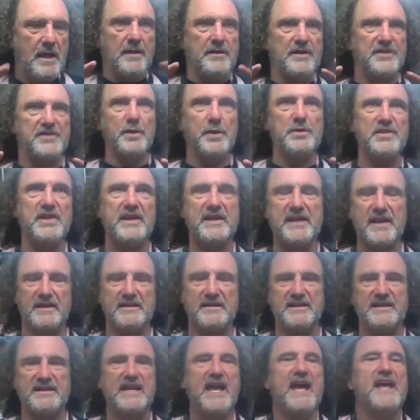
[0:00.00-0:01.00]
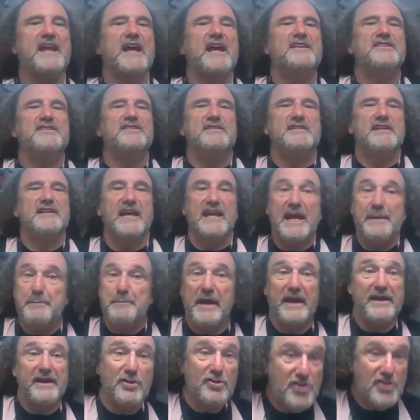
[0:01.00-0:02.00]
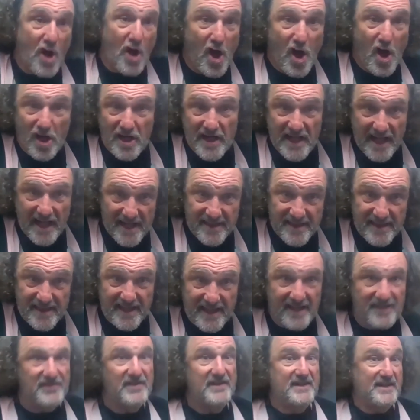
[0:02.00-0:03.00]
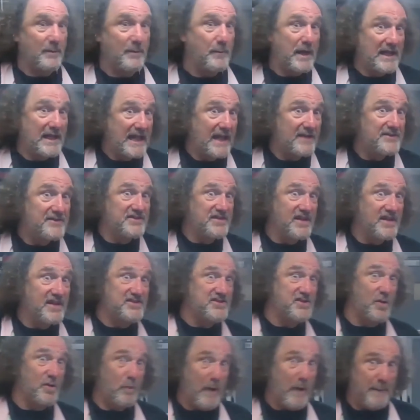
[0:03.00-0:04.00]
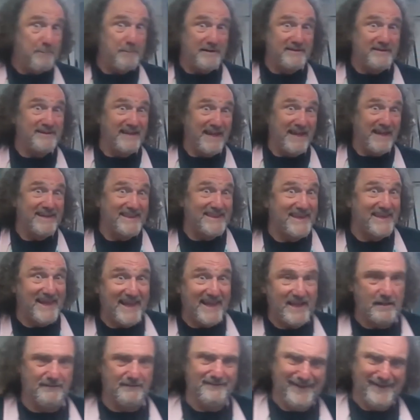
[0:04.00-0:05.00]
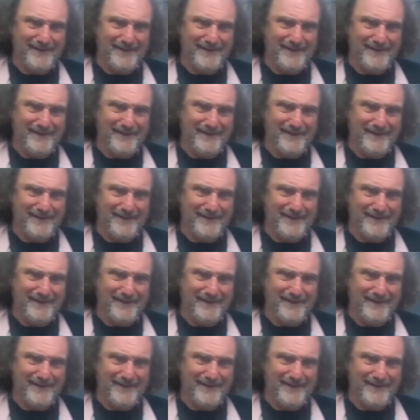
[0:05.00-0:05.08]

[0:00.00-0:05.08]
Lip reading: it's almost like a, can I pet your dog kind of thing? It's like, am I allowed to touch your weapon kind of thing?